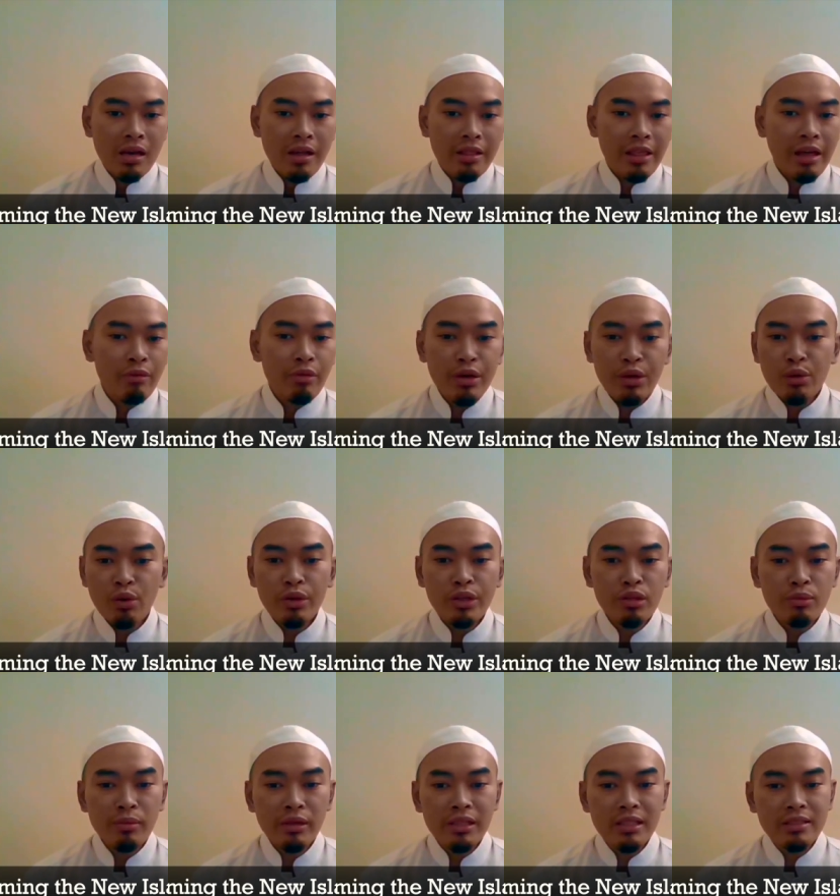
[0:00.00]
There were no
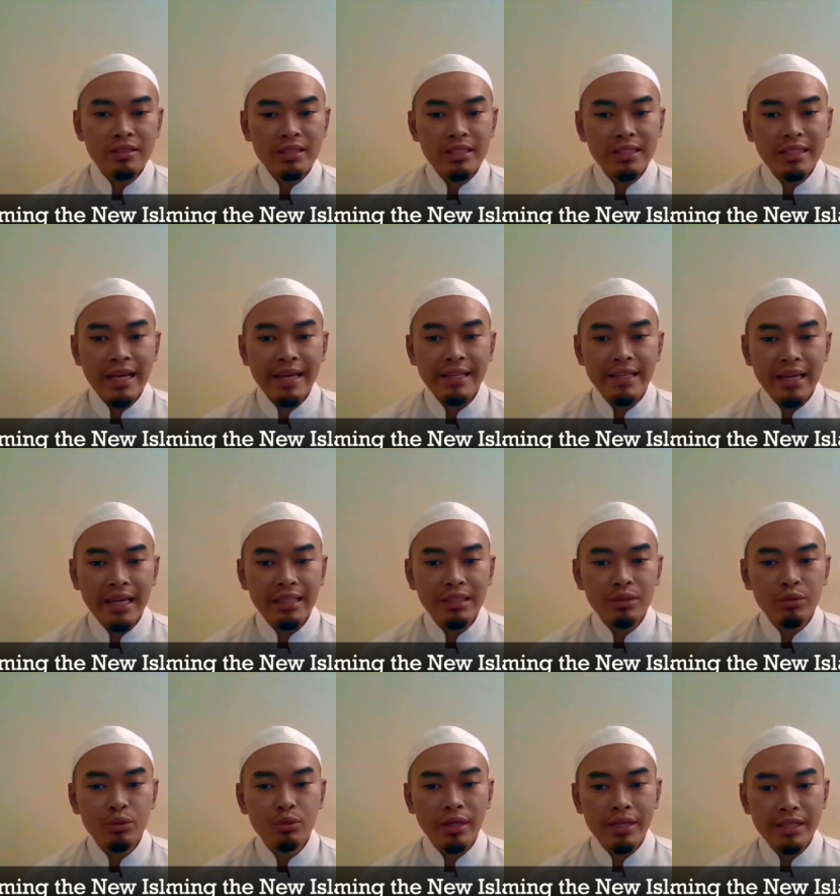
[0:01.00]
numerals assigned yet
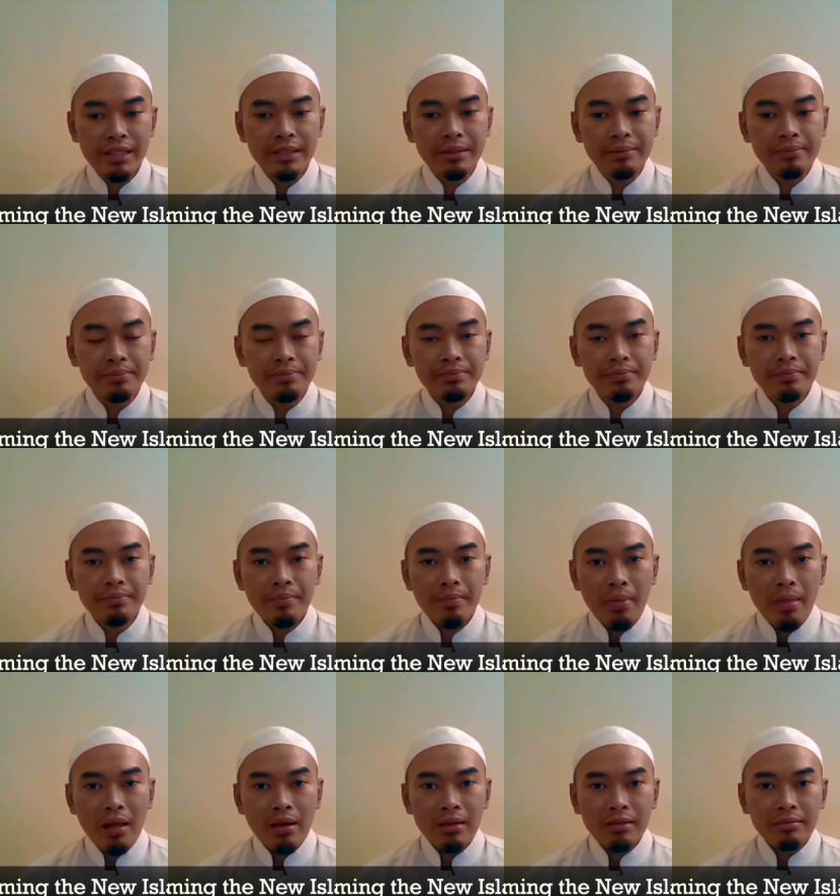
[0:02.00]
to a year.
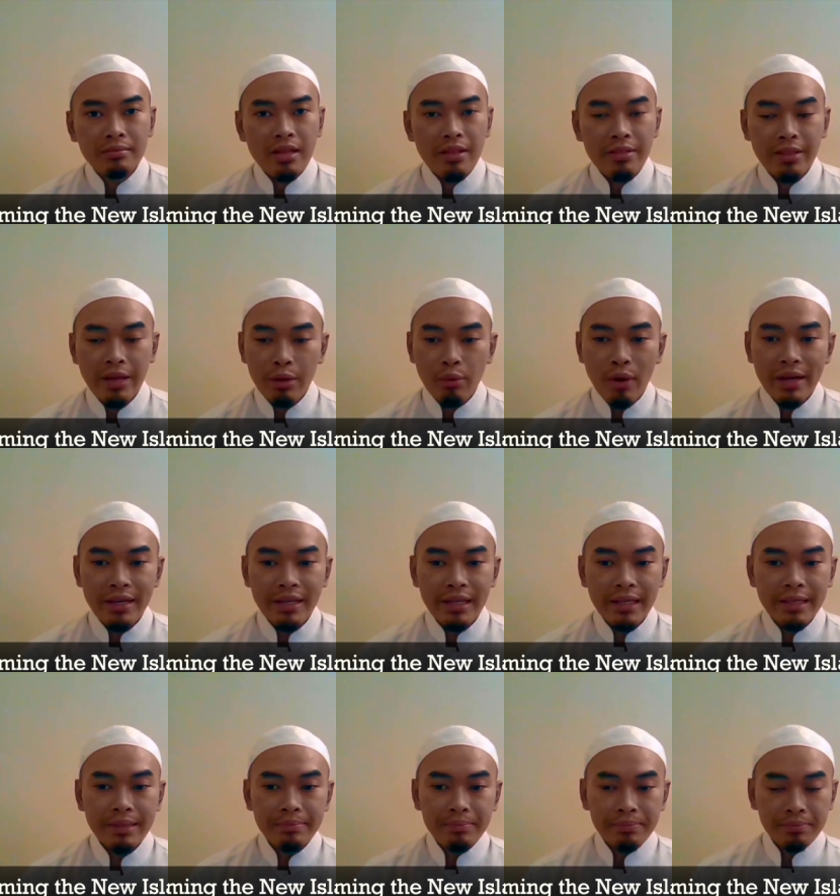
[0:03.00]
Then one
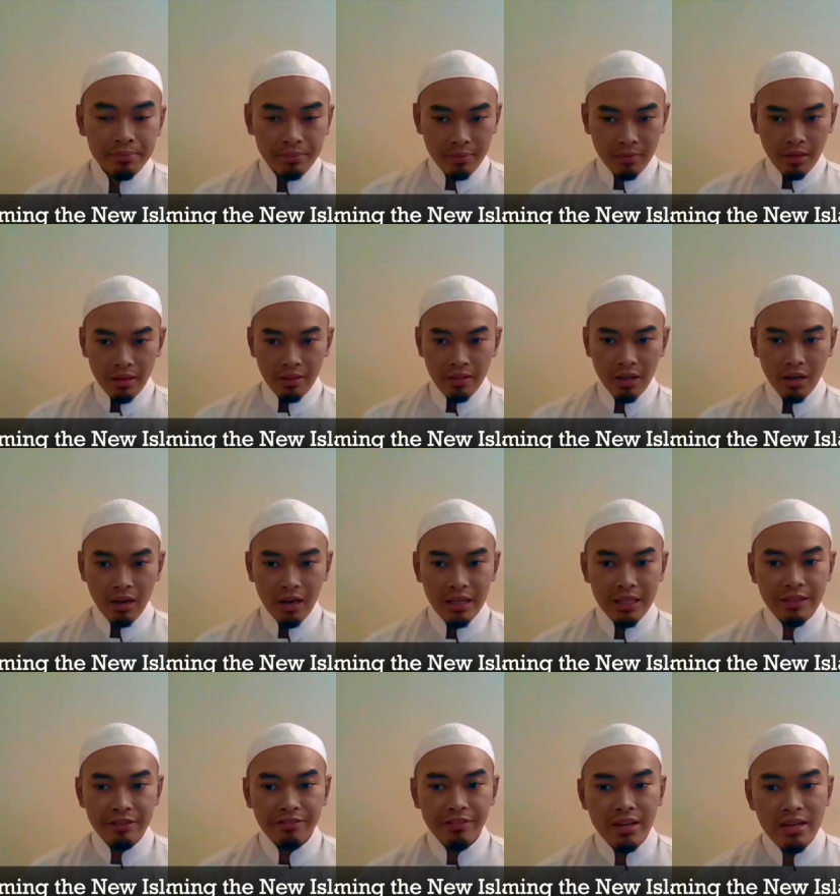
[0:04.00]
day, the
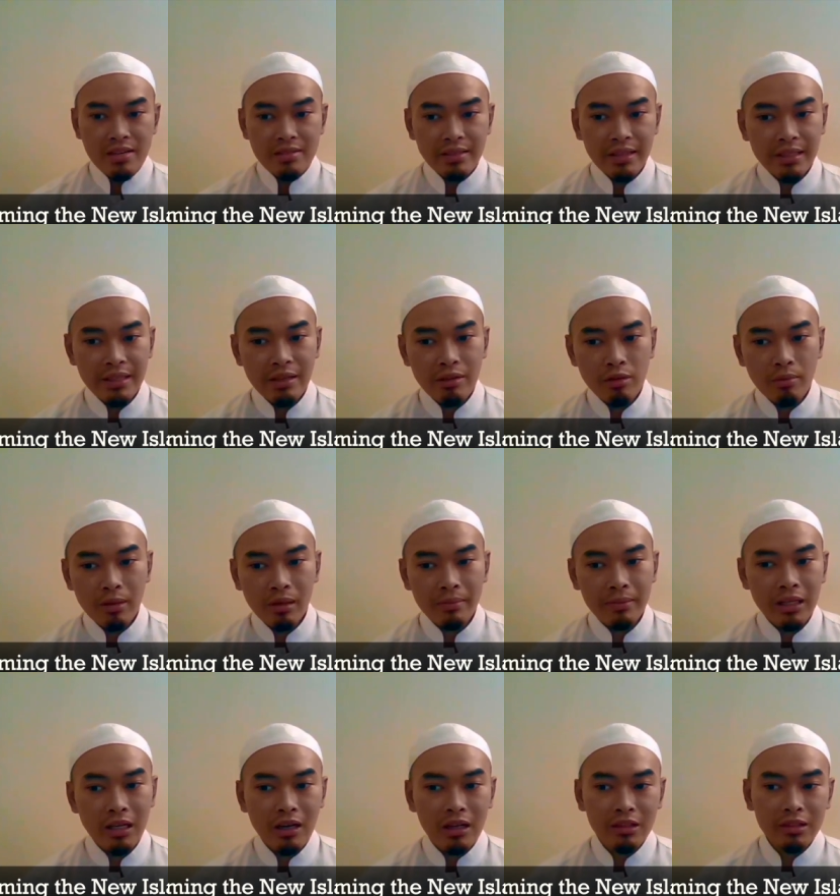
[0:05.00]
Khalifa Sayyidina Umar
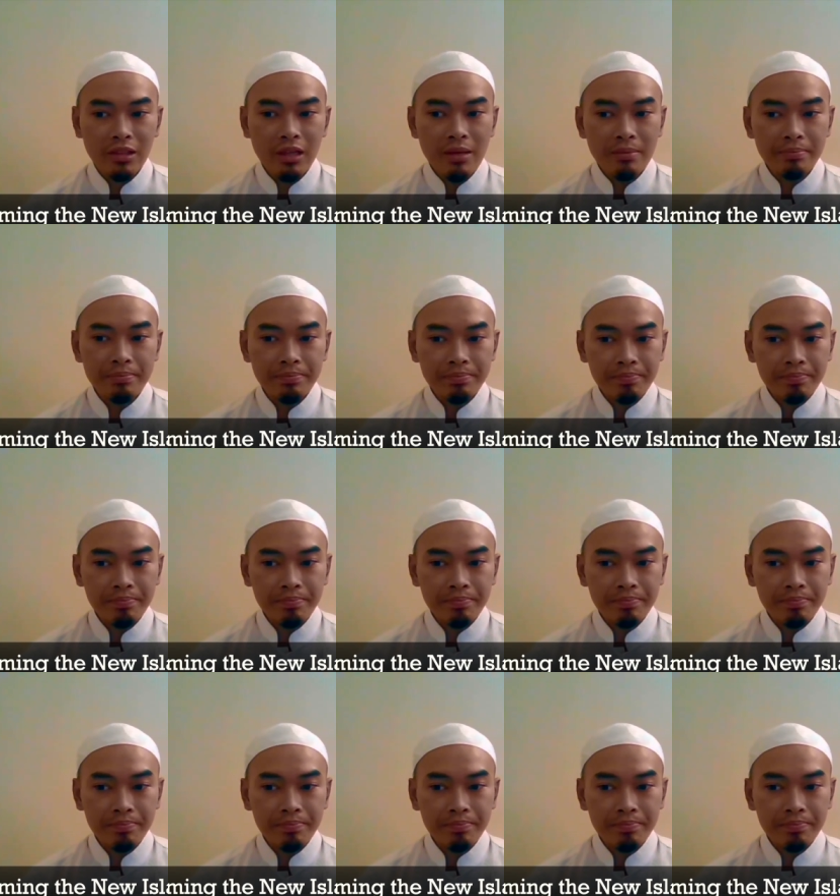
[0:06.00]
bin al-Khattab